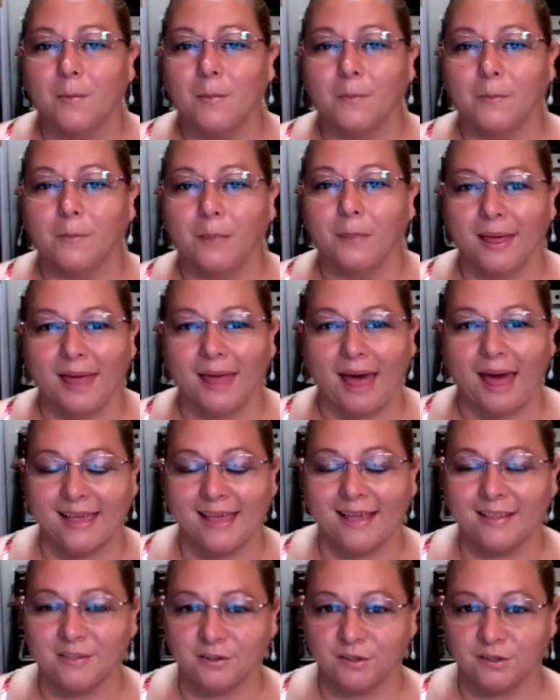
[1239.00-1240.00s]
but I
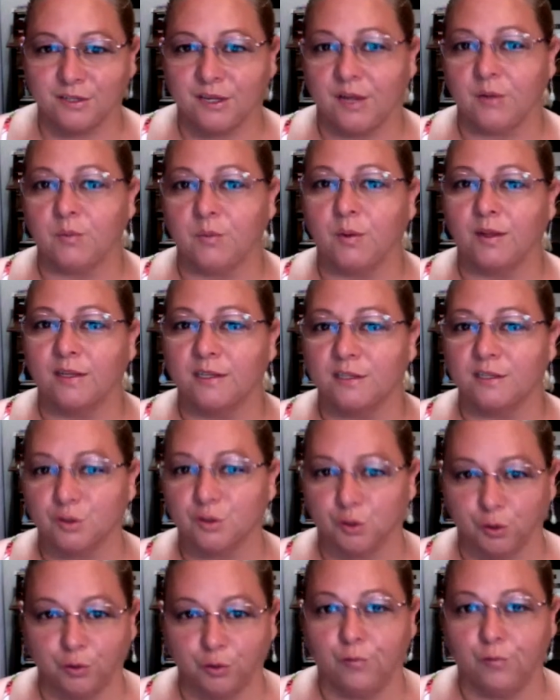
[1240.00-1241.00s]
understand what is
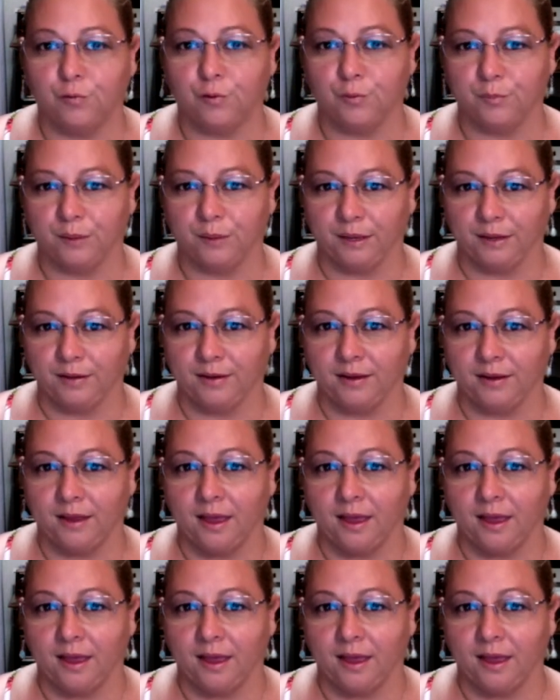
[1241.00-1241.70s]
true for me.